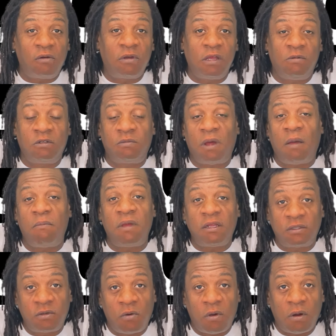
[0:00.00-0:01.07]
He was my
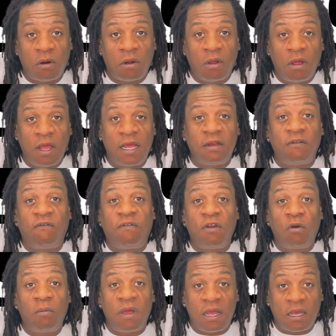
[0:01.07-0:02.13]
mentor in the
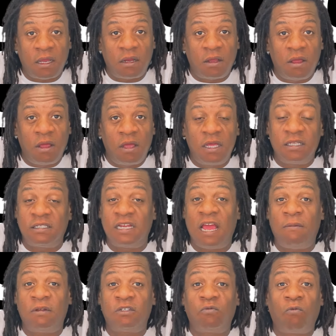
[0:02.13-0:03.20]
filmmaking. His name
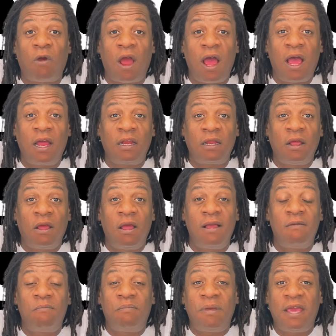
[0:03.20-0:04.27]
is Ron
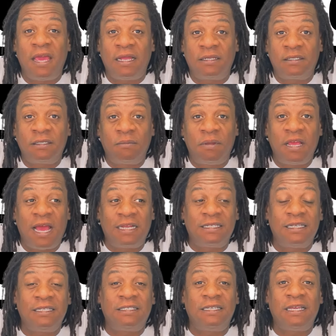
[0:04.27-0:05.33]
Pitts,
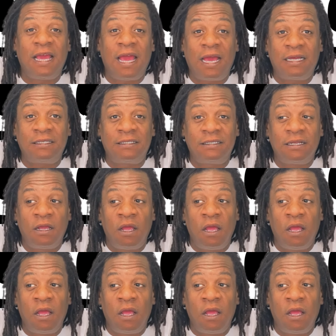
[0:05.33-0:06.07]
P-I-T-T-S.